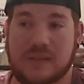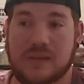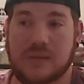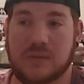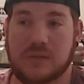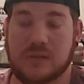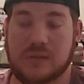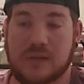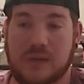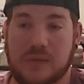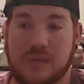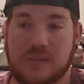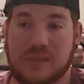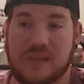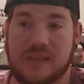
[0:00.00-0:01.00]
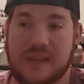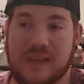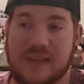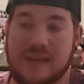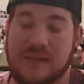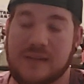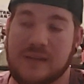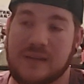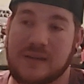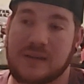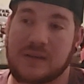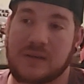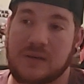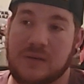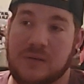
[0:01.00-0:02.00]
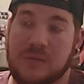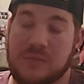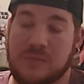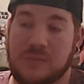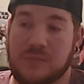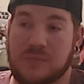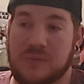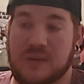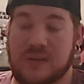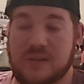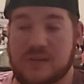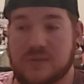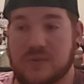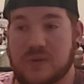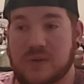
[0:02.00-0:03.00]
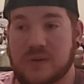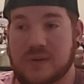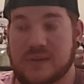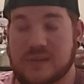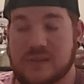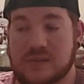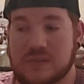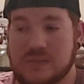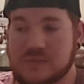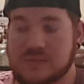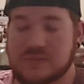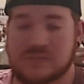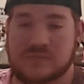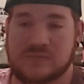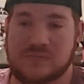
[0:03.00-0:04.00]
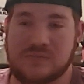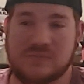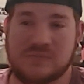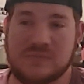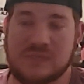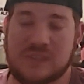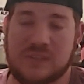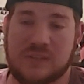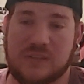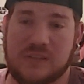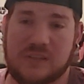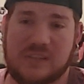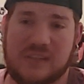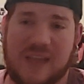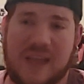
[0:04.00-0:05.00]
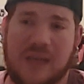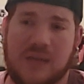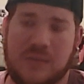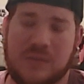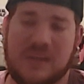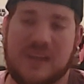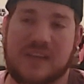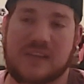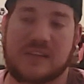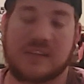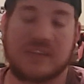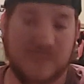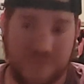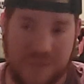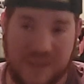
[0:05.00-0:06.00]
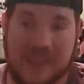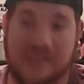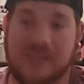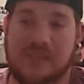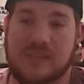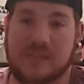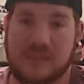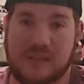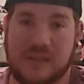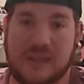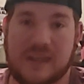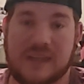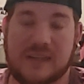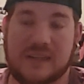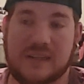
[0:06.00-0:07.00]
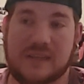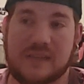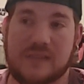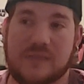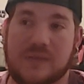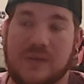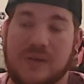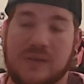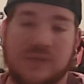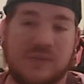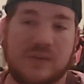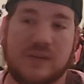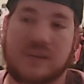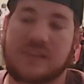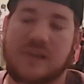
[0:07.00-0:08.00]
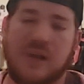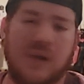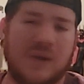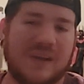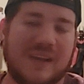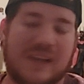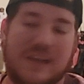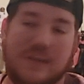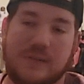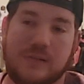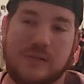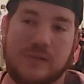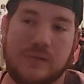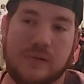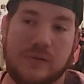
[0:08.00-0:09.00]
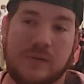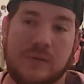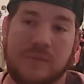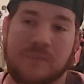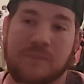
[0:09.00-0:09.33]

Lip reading: I will say that. But as far as just how it plays, it's fast and it's very fun. It's an arcade shooter.